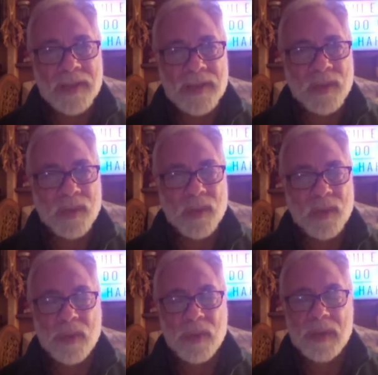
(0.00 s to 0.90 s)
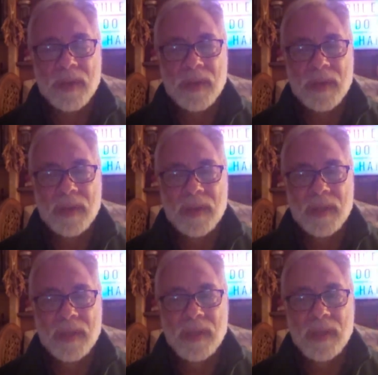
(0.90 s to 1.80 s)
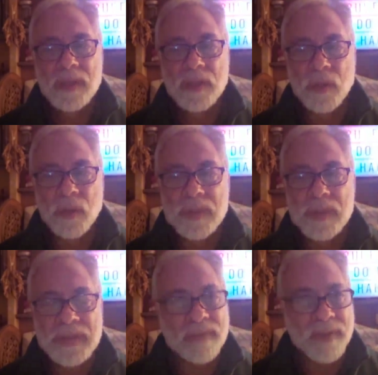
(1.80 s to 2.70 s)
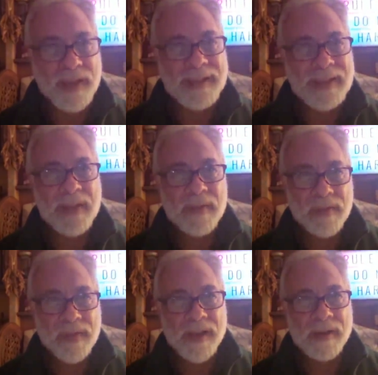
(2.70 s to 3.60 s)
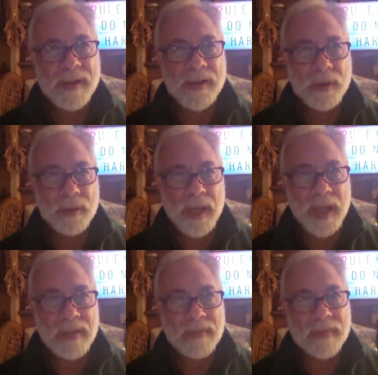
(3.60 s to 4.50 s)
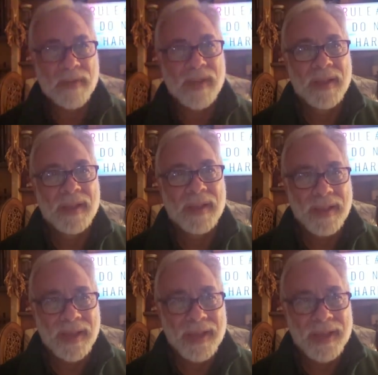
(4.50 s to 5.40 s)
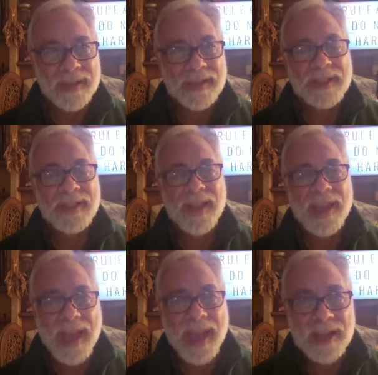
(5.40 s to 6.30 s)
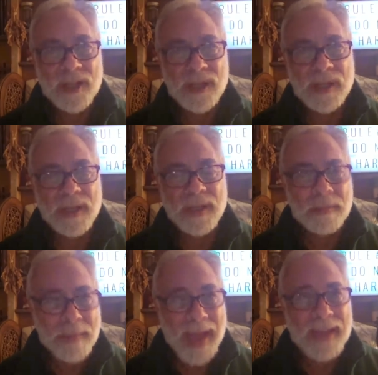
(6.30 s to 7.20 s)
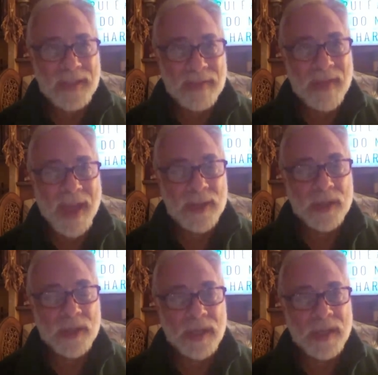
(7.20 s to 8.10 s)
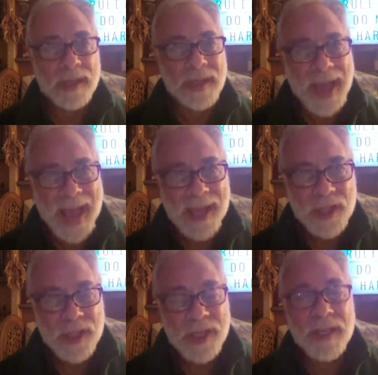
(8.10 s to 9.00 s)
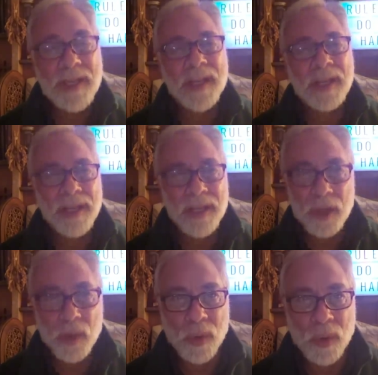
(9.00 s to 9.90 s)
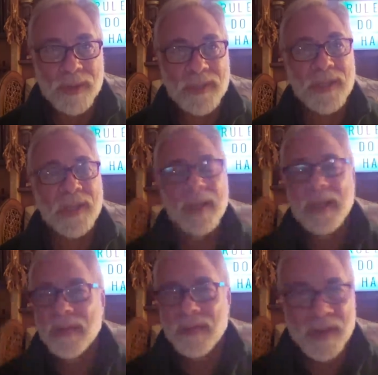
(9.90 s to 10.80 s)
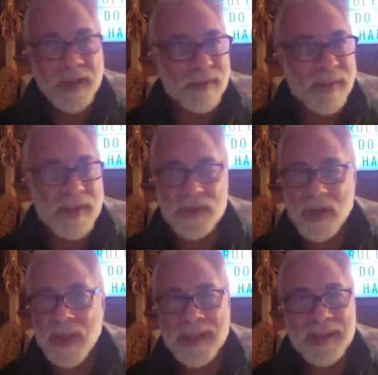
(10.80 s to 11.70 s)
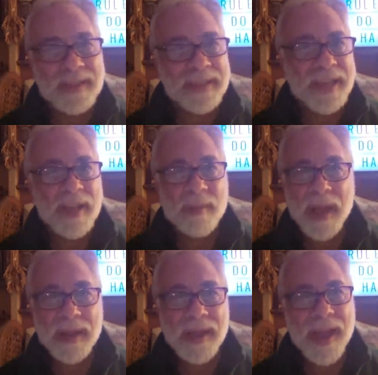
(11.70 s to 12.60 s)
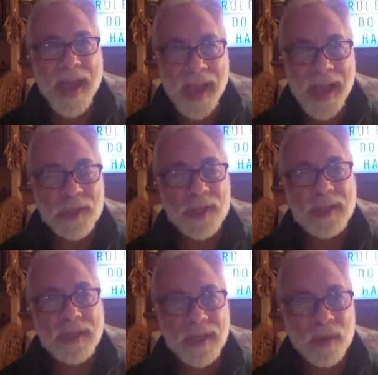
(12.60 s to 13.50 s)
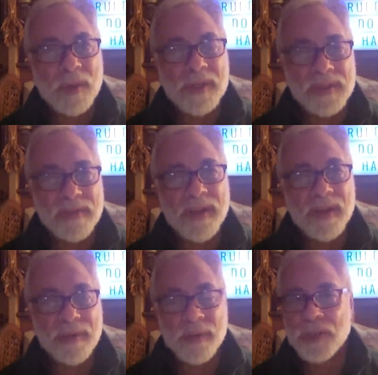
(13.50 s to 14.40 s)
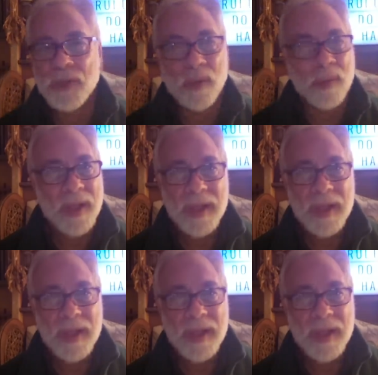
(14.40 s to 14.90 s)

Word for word: to to defeat fear in your life is action, massive action. Action cures fear. That's all I can say about it. Action cures fear. There's no